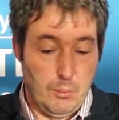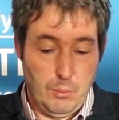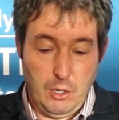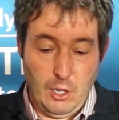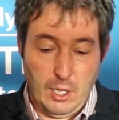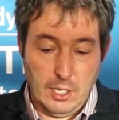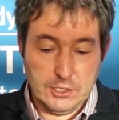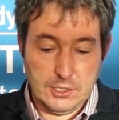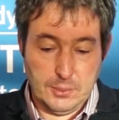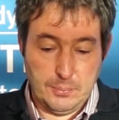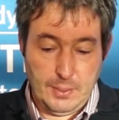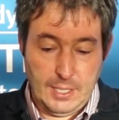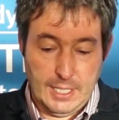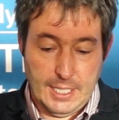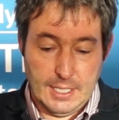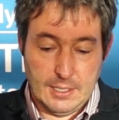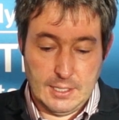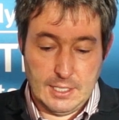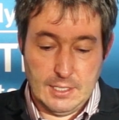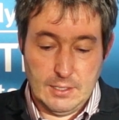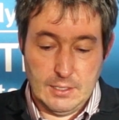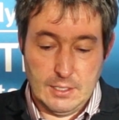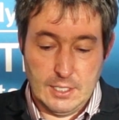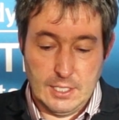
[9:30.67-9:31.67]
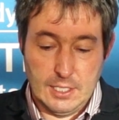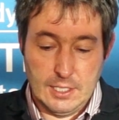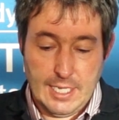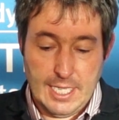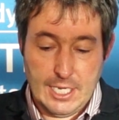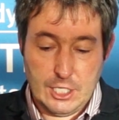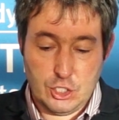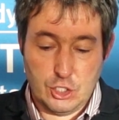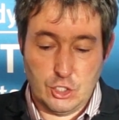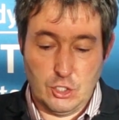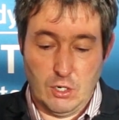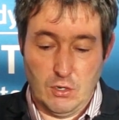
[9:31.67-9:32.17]
Plausibly, the
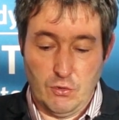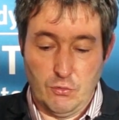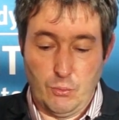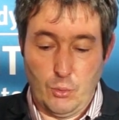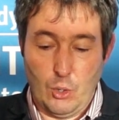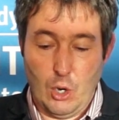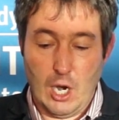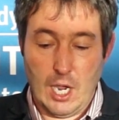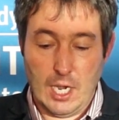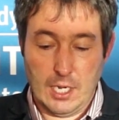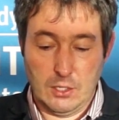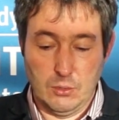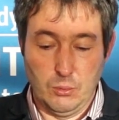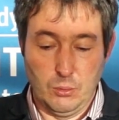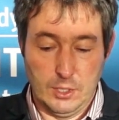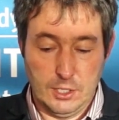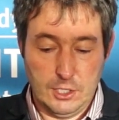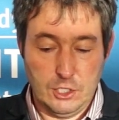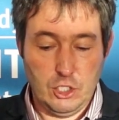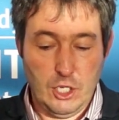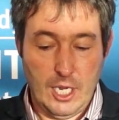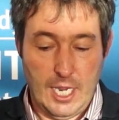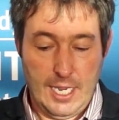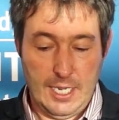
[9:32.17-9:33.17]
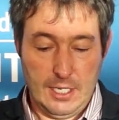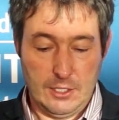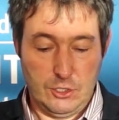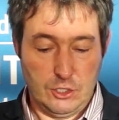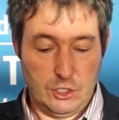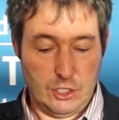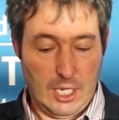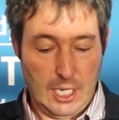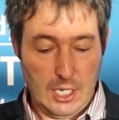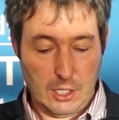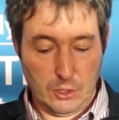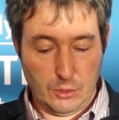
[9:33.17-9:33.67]
nature of work will
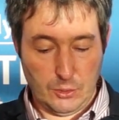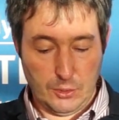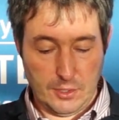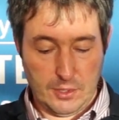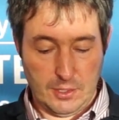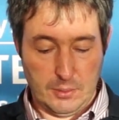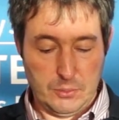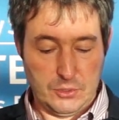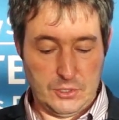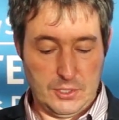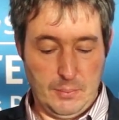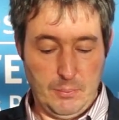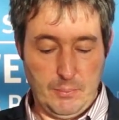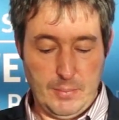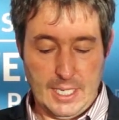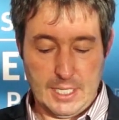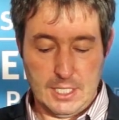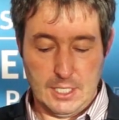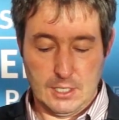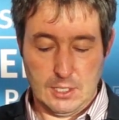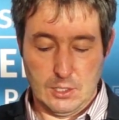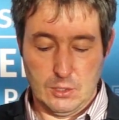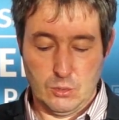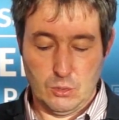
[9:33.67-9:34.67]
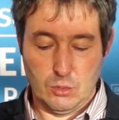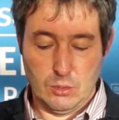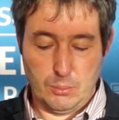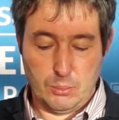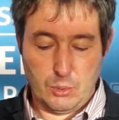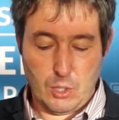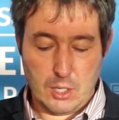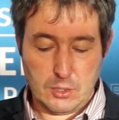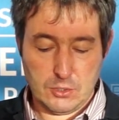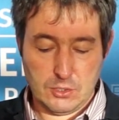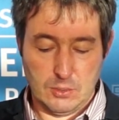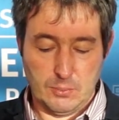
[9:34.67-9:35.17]
change. Algorithms embedded into
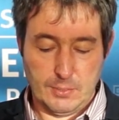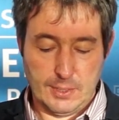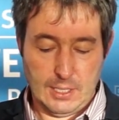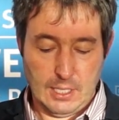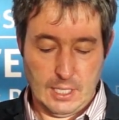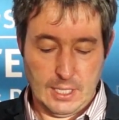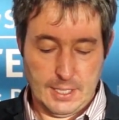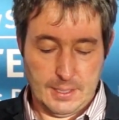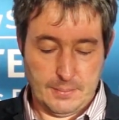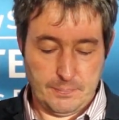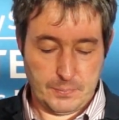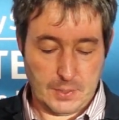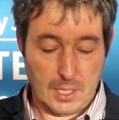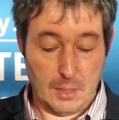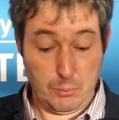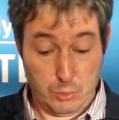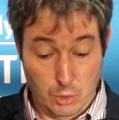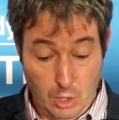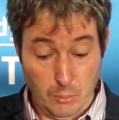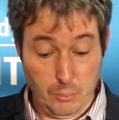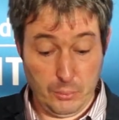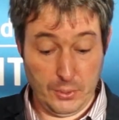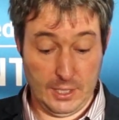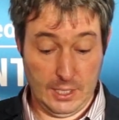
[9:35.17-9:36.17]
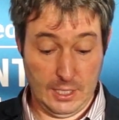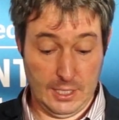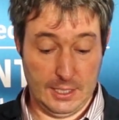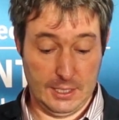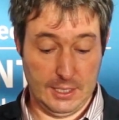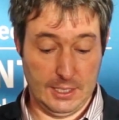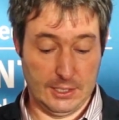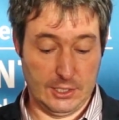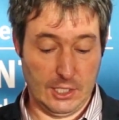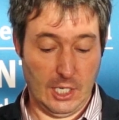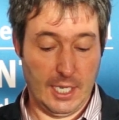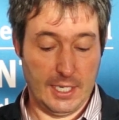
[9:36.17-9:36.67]
appropriately
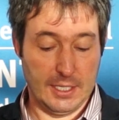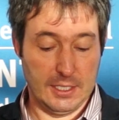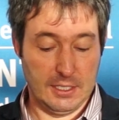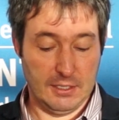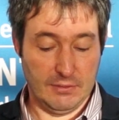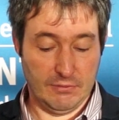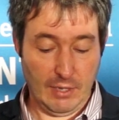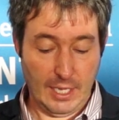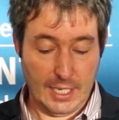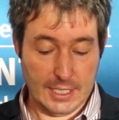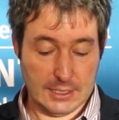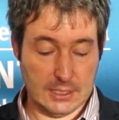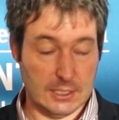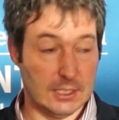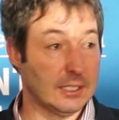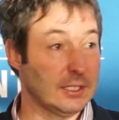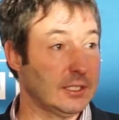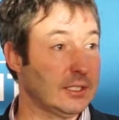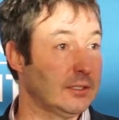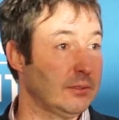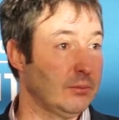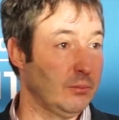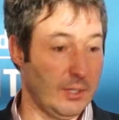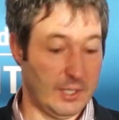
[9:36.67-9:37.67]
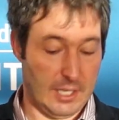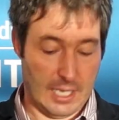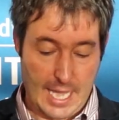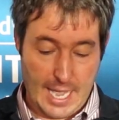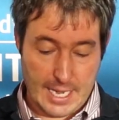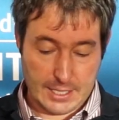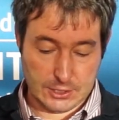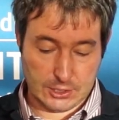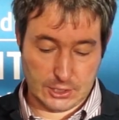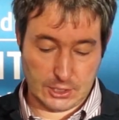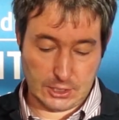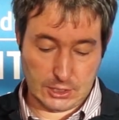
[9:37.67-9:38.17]
designed devices with
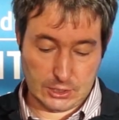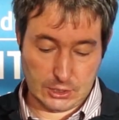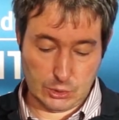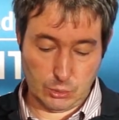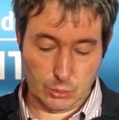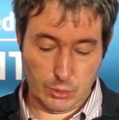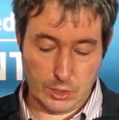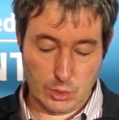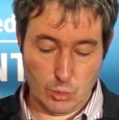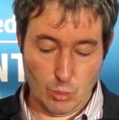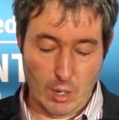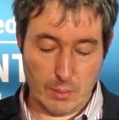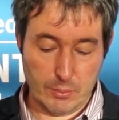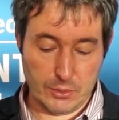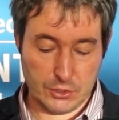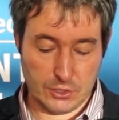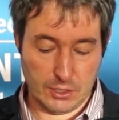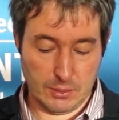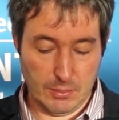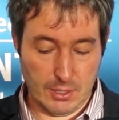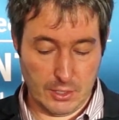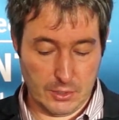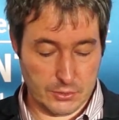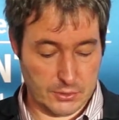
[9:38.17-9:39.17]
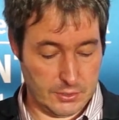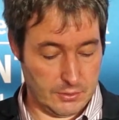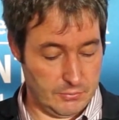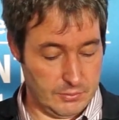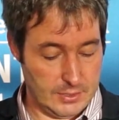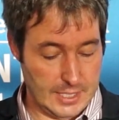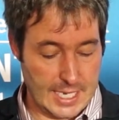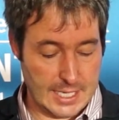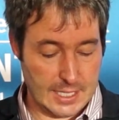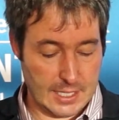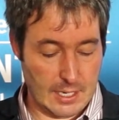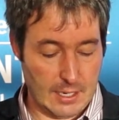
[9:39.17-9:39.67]
access to enormous amounts
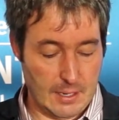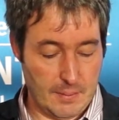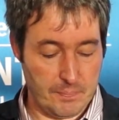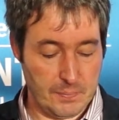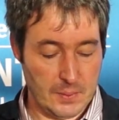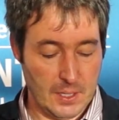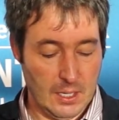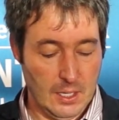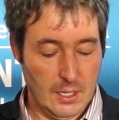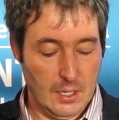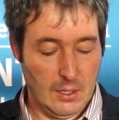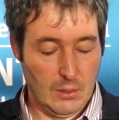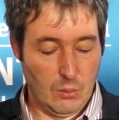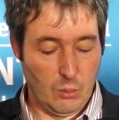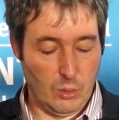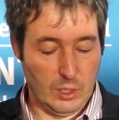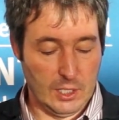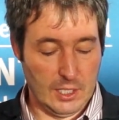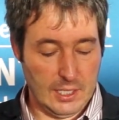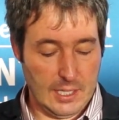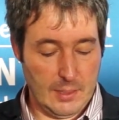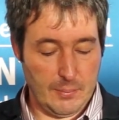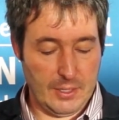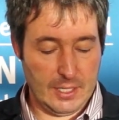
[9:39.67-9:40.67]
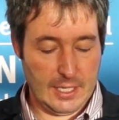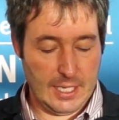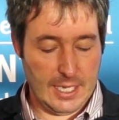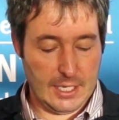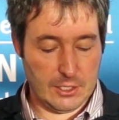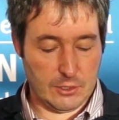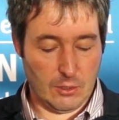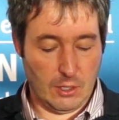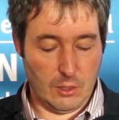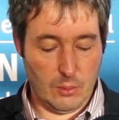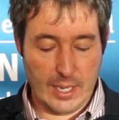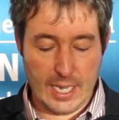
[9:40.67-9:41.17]
of data will
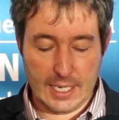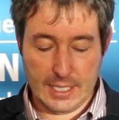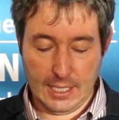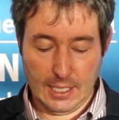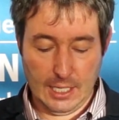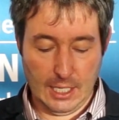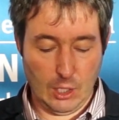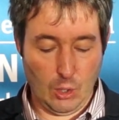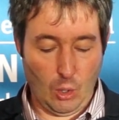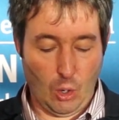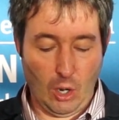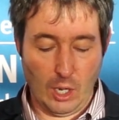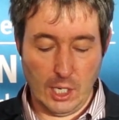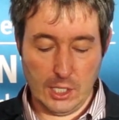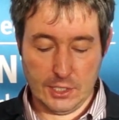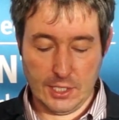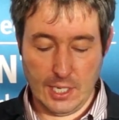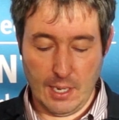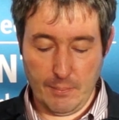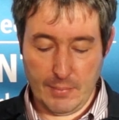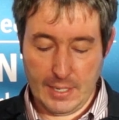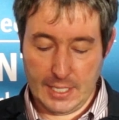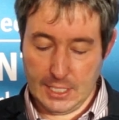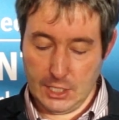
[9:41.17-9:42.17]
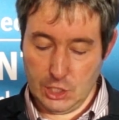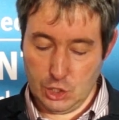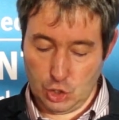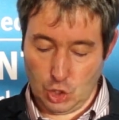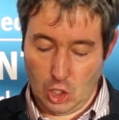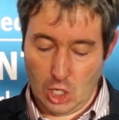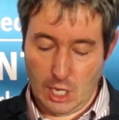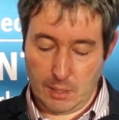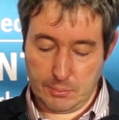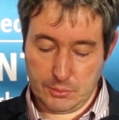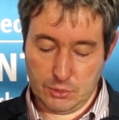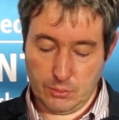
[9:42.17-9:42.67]
eliminate or radically alter many
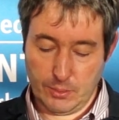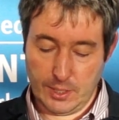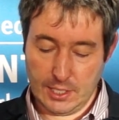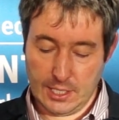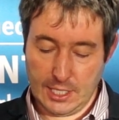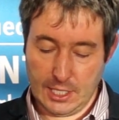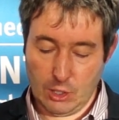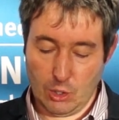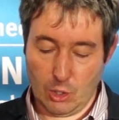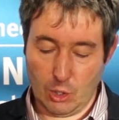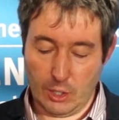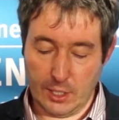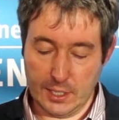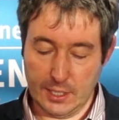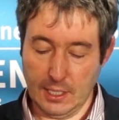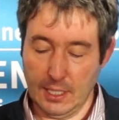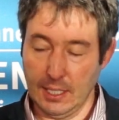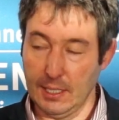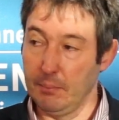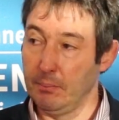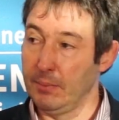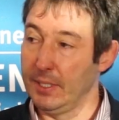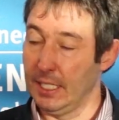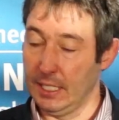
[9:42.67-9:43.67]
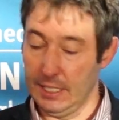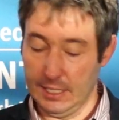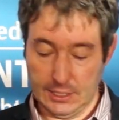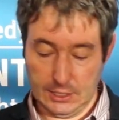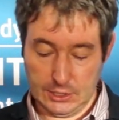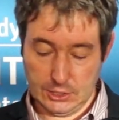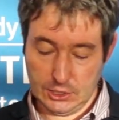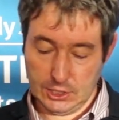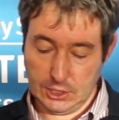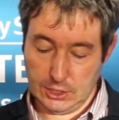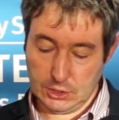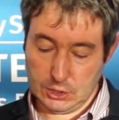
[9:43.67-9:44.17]
jobs where they currently merely
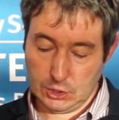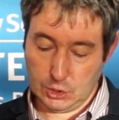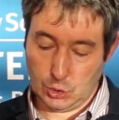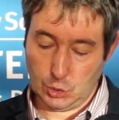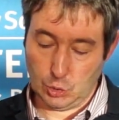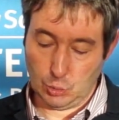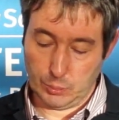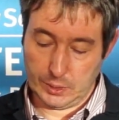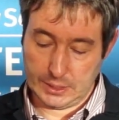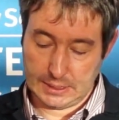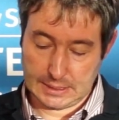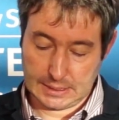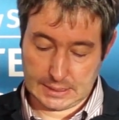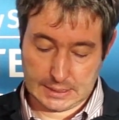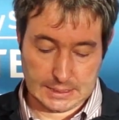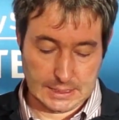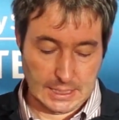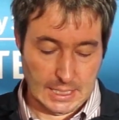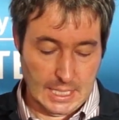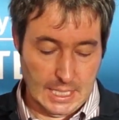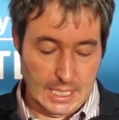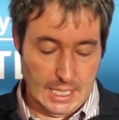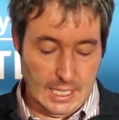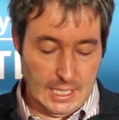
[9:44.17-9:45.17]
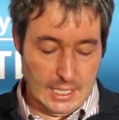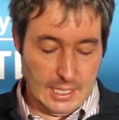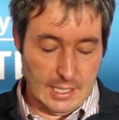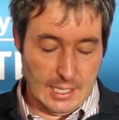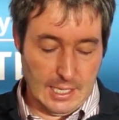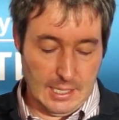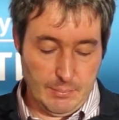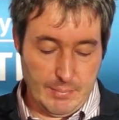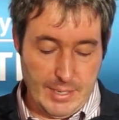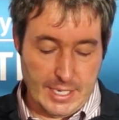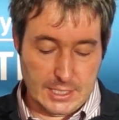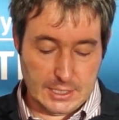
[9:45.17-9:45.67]
assist humans.
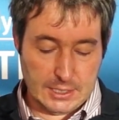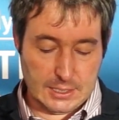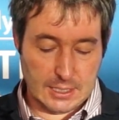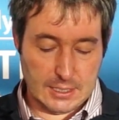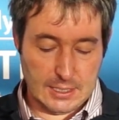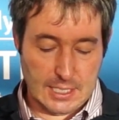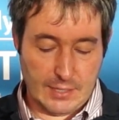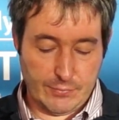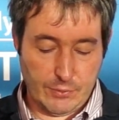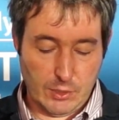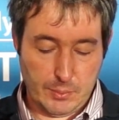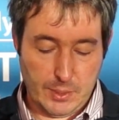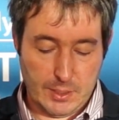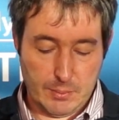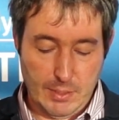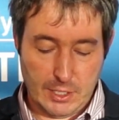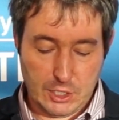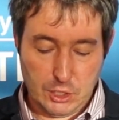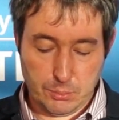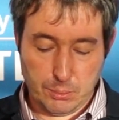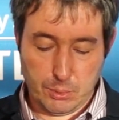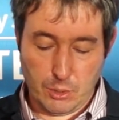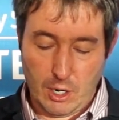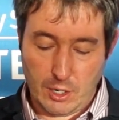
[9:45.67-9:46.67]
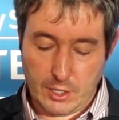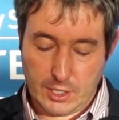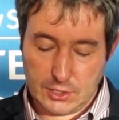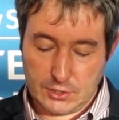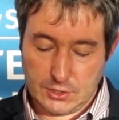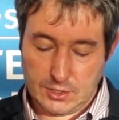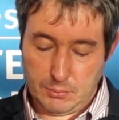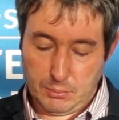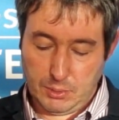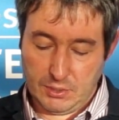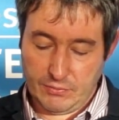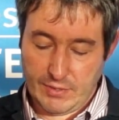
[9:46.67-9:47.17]
In medicine, there will be much
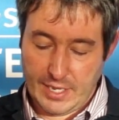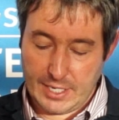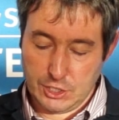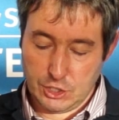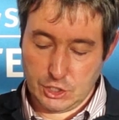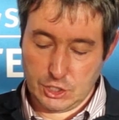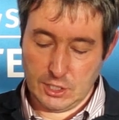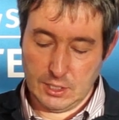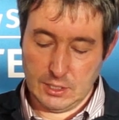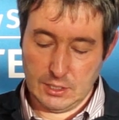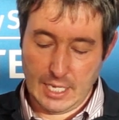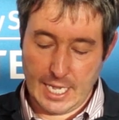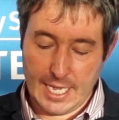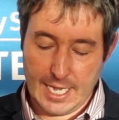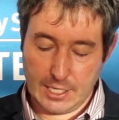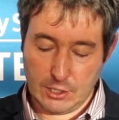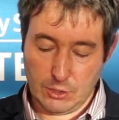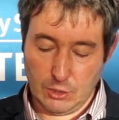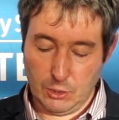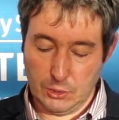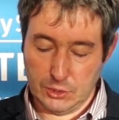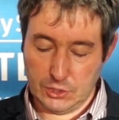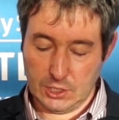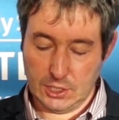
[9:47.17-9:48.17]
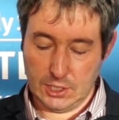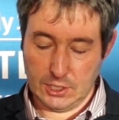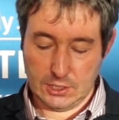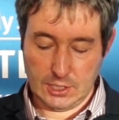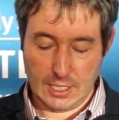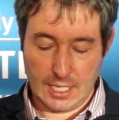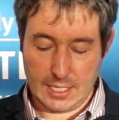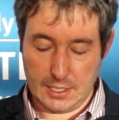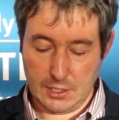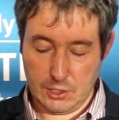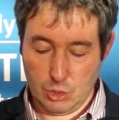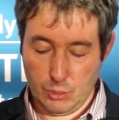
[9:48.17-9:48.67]
progress in prevention,
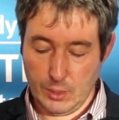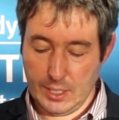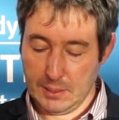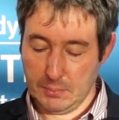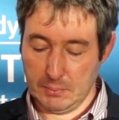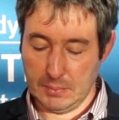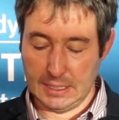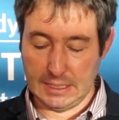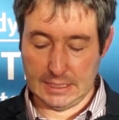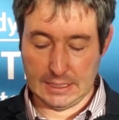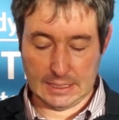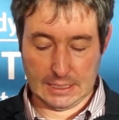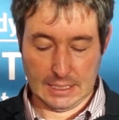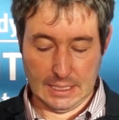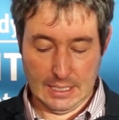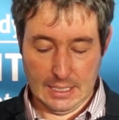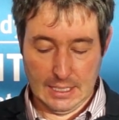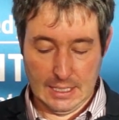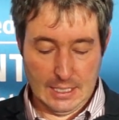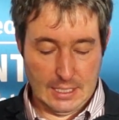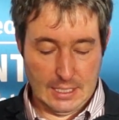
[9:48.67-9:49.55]
diagnosis, and treatment.